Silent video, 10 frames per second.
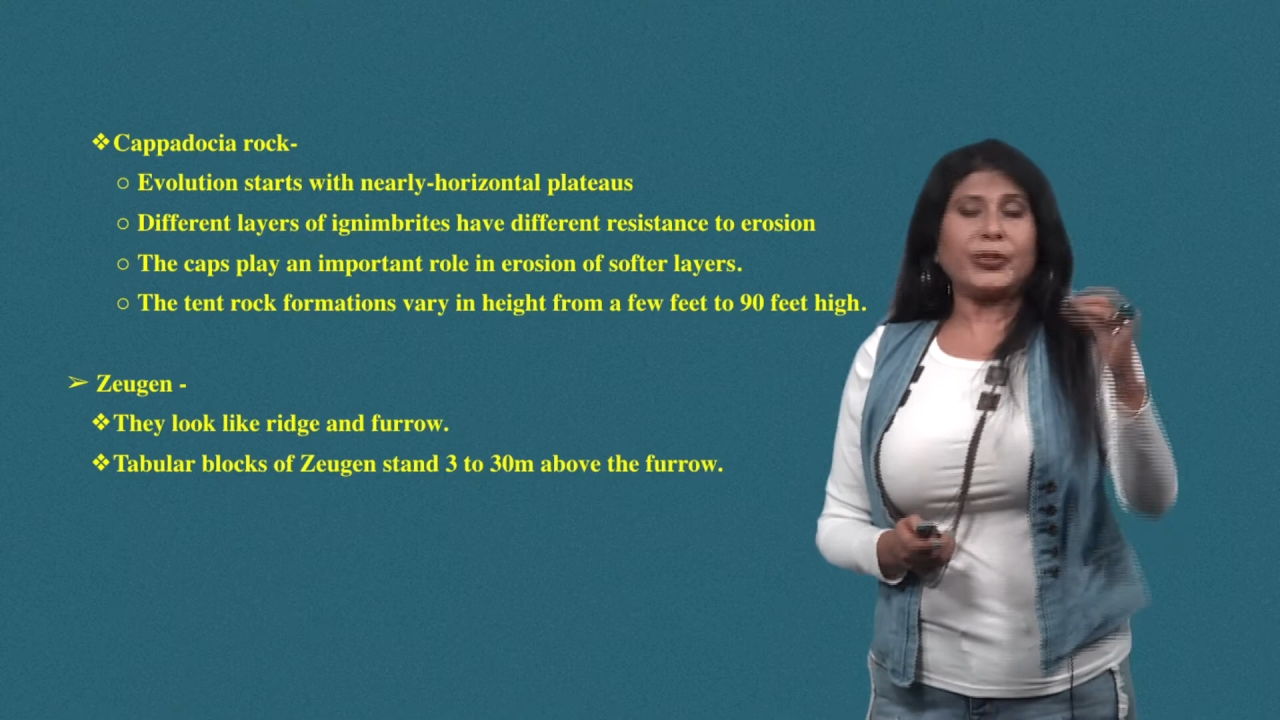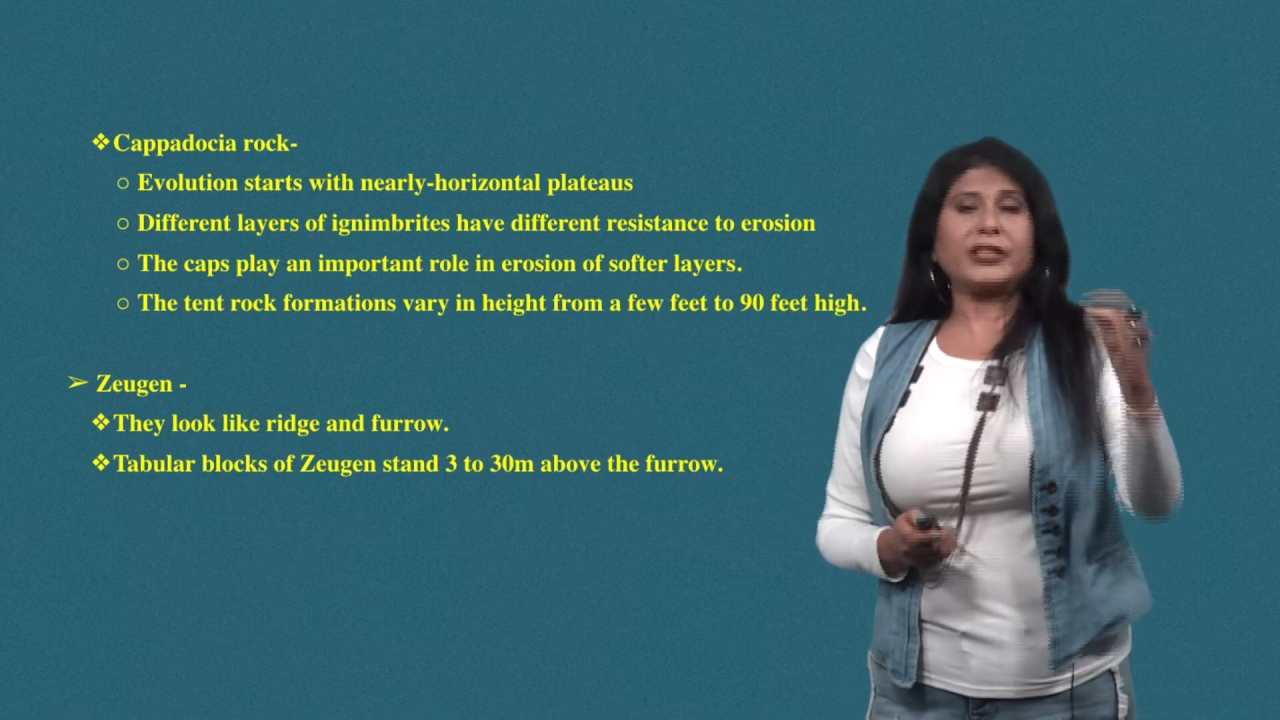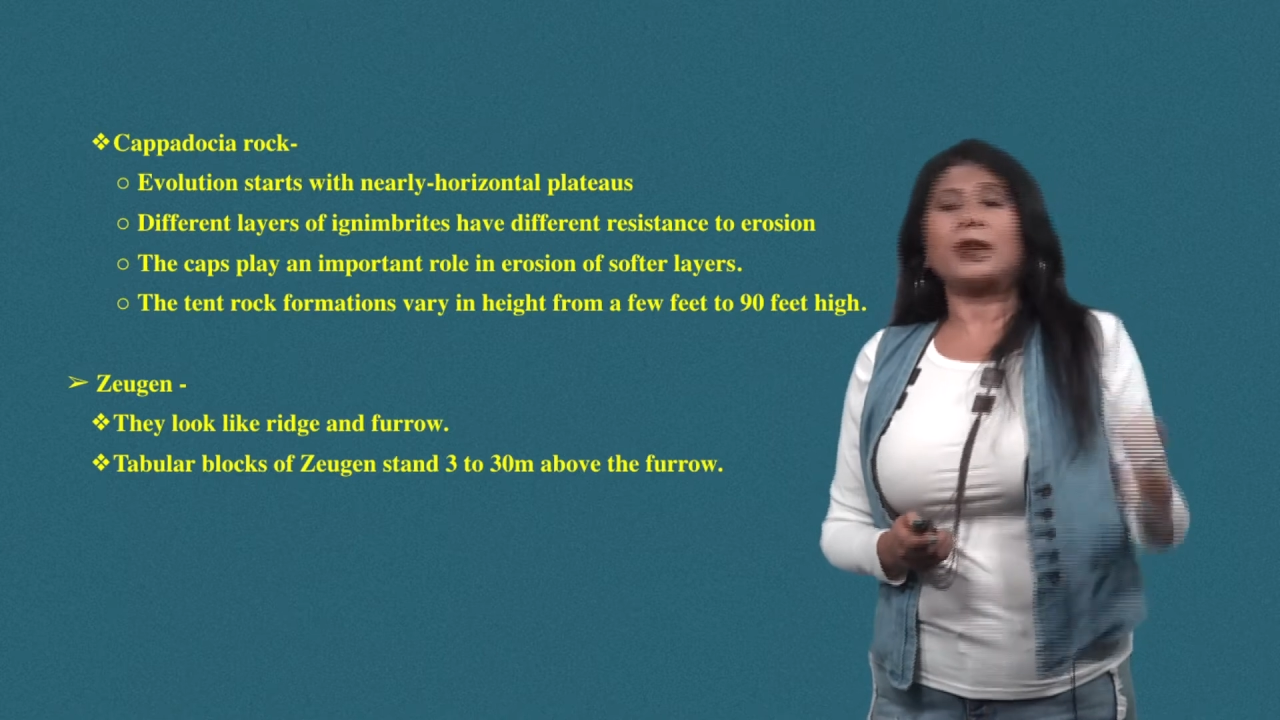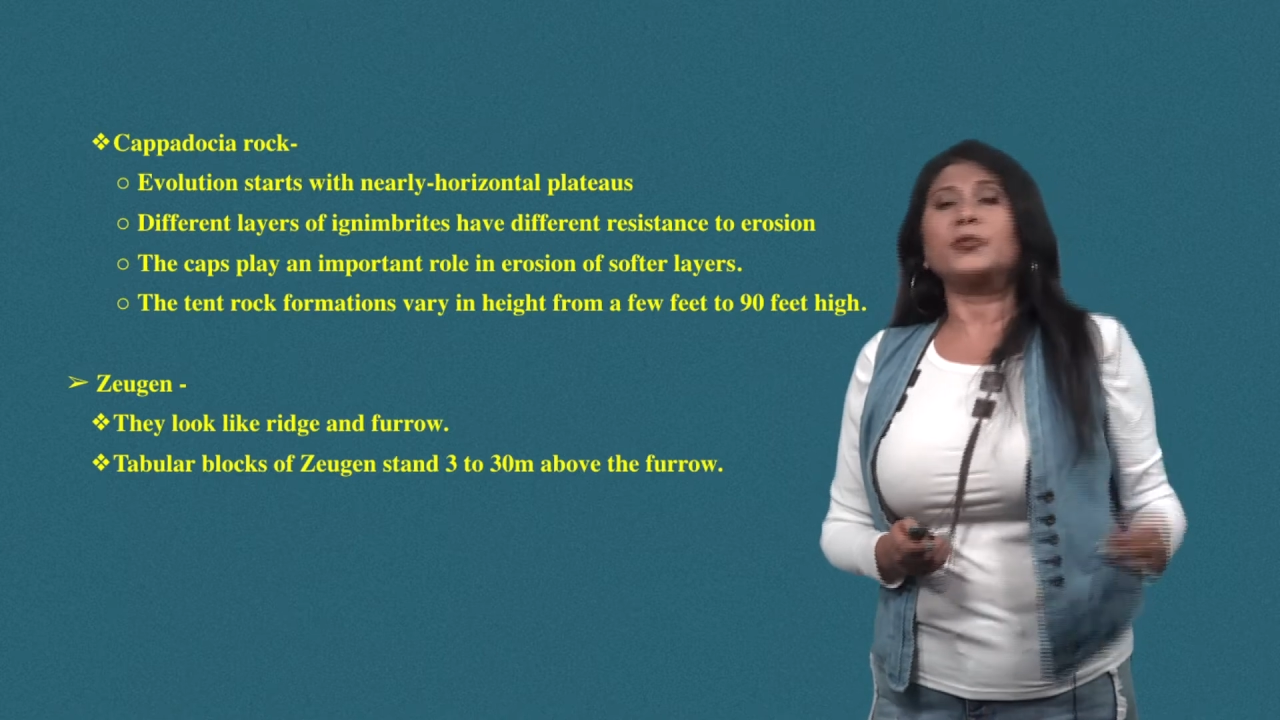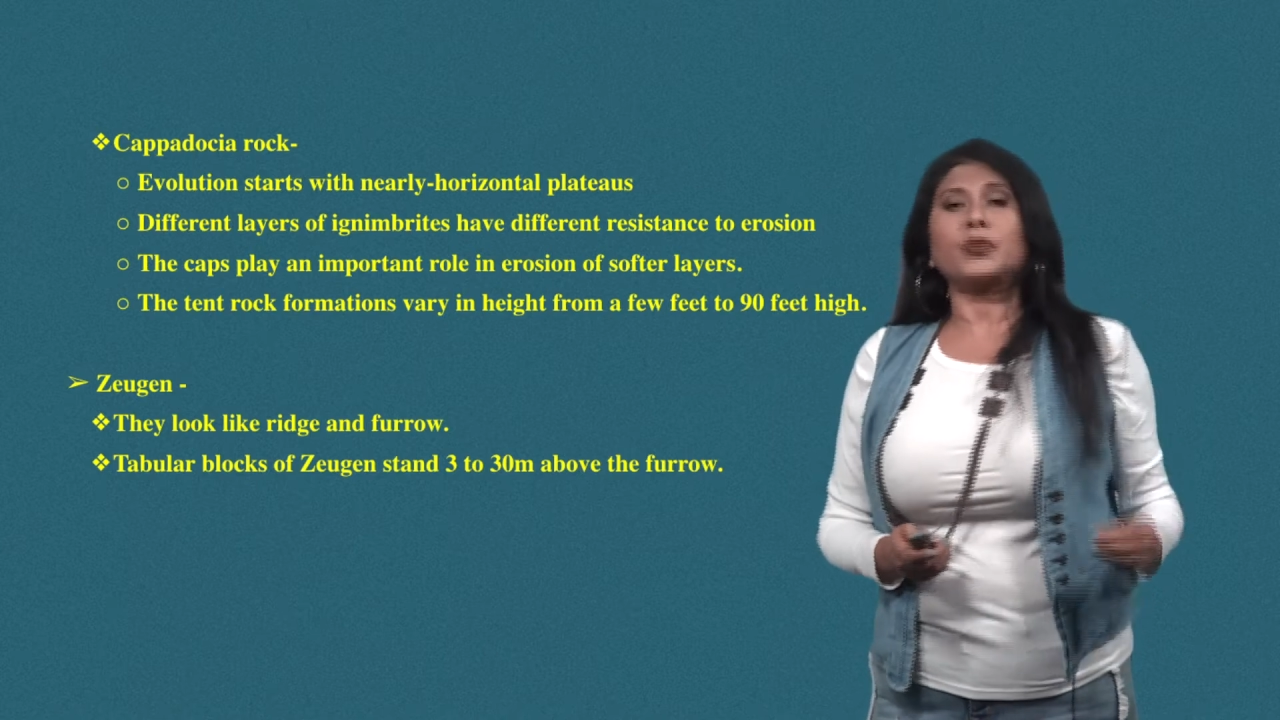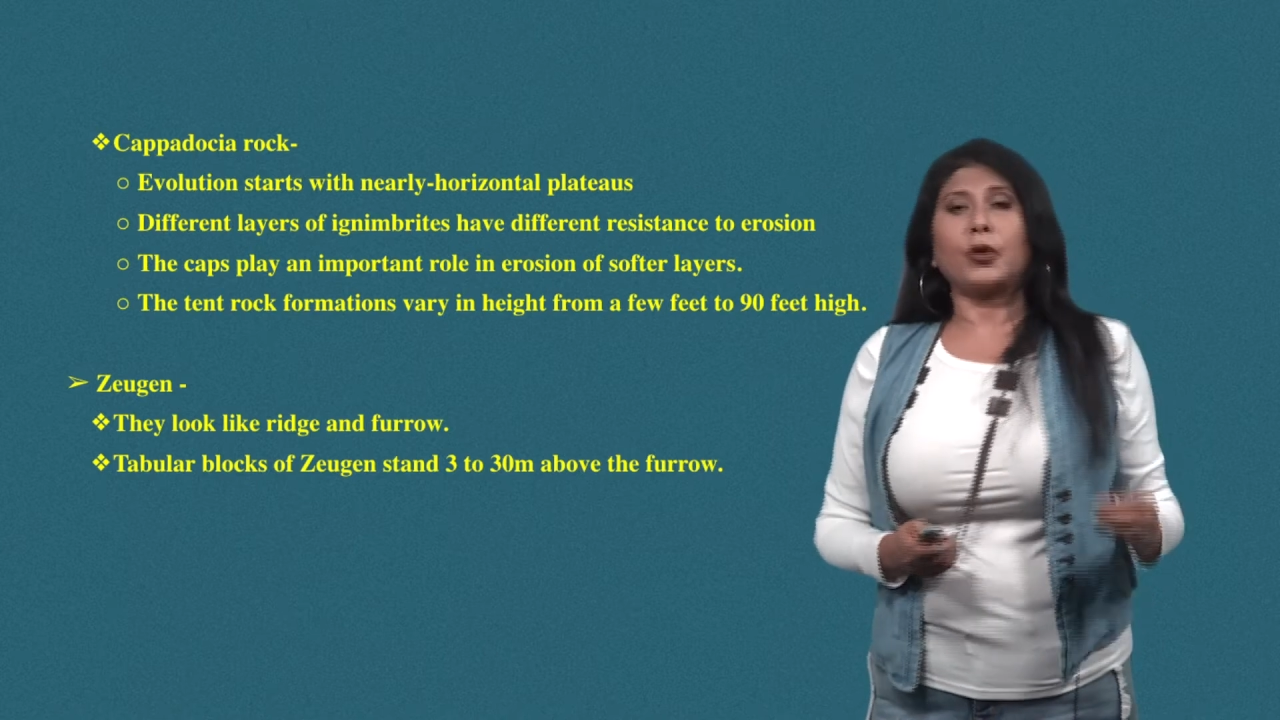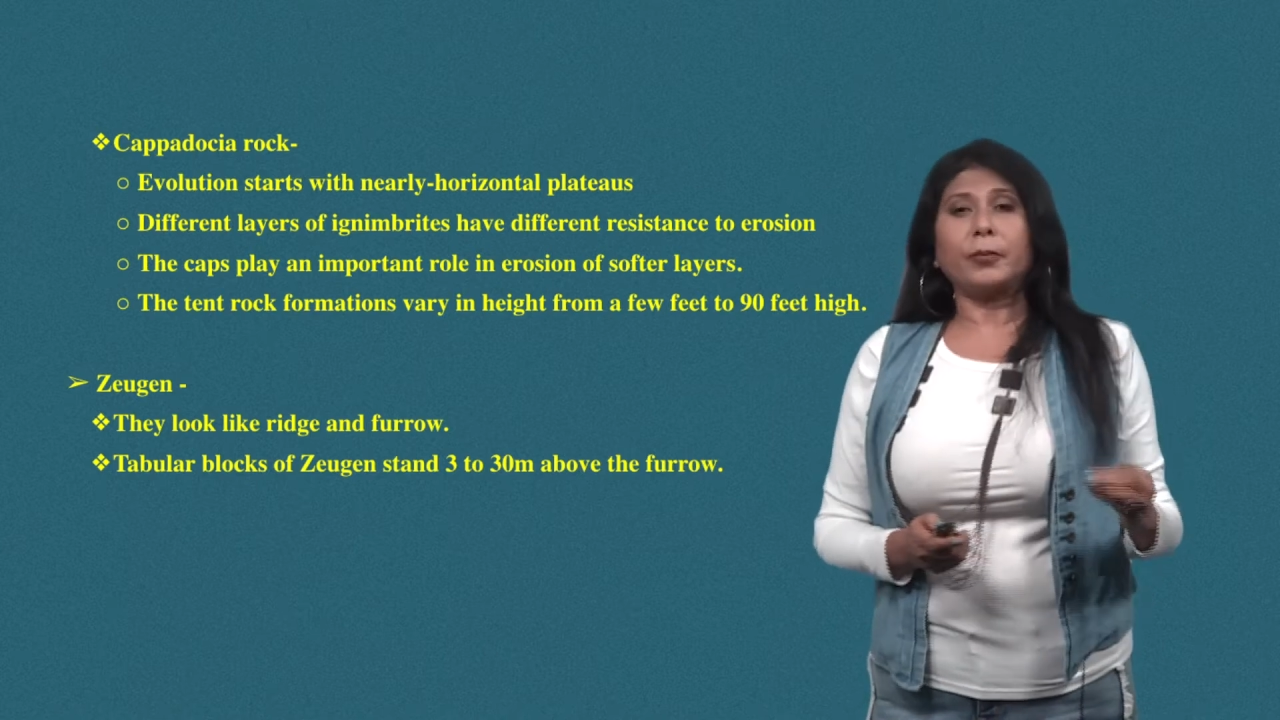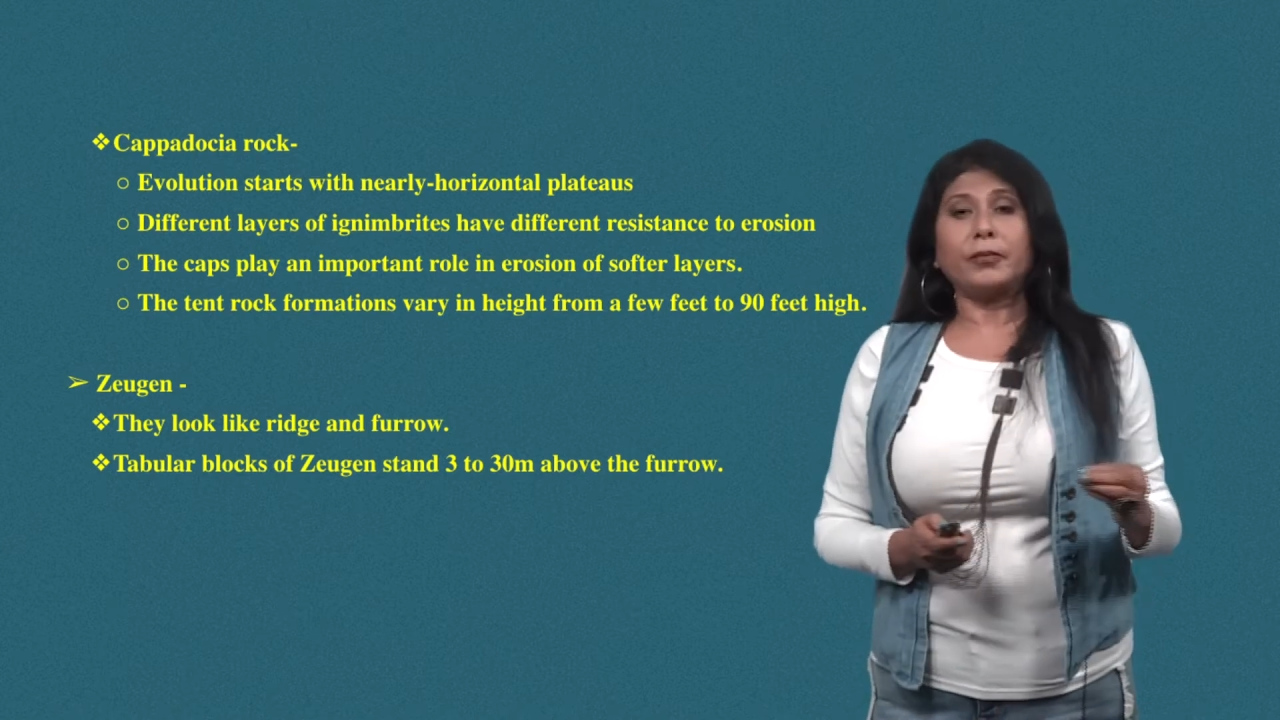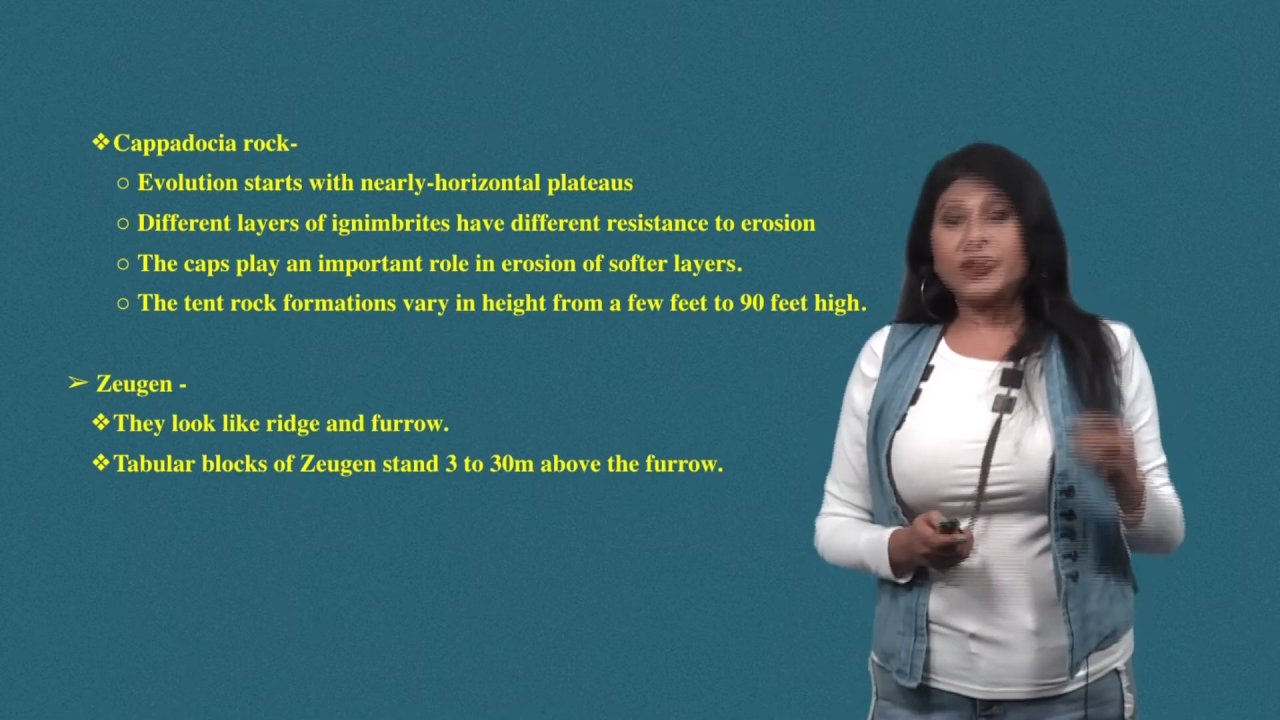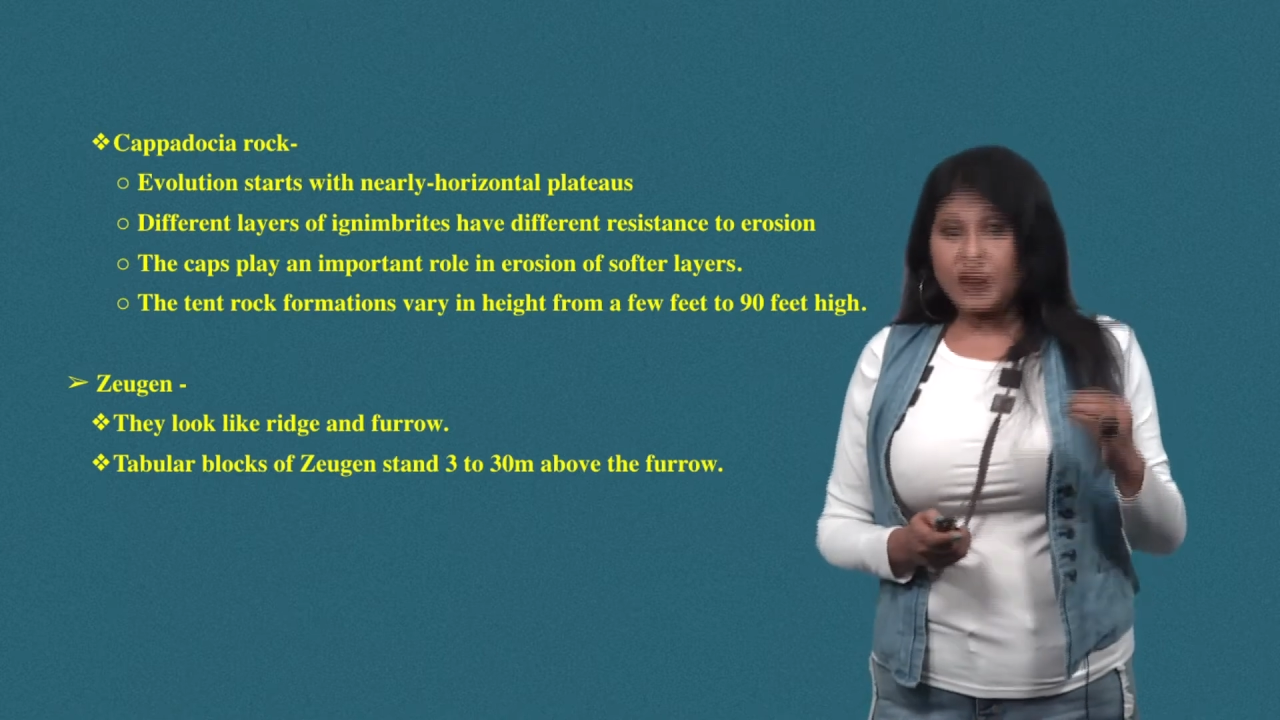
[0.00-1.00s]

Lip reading: which comes from